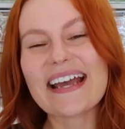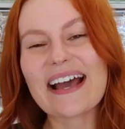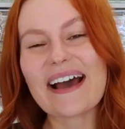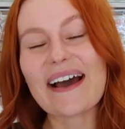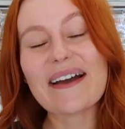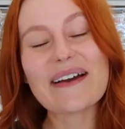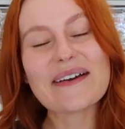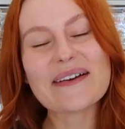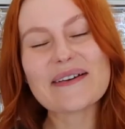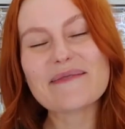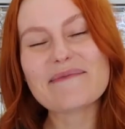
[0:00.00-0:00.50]

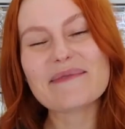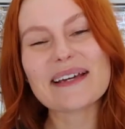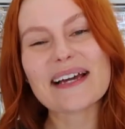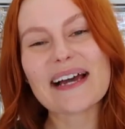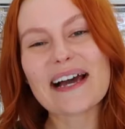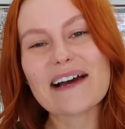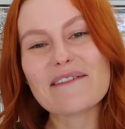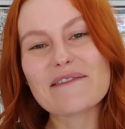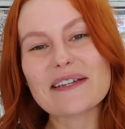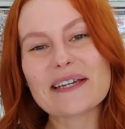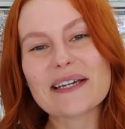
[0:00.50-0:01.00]
I hope you're
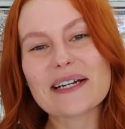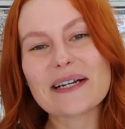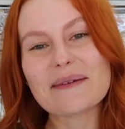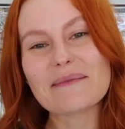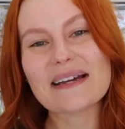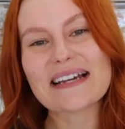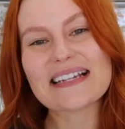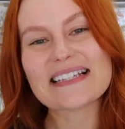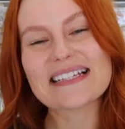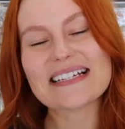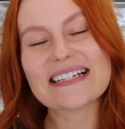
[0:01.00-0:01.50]
having an
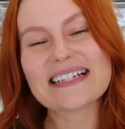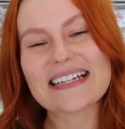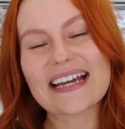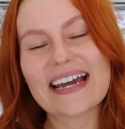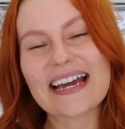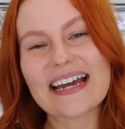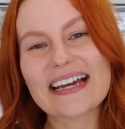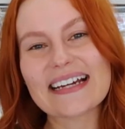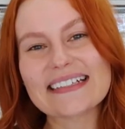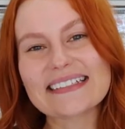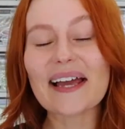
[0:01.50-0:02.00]
amazing
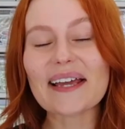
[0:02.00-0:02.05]
day.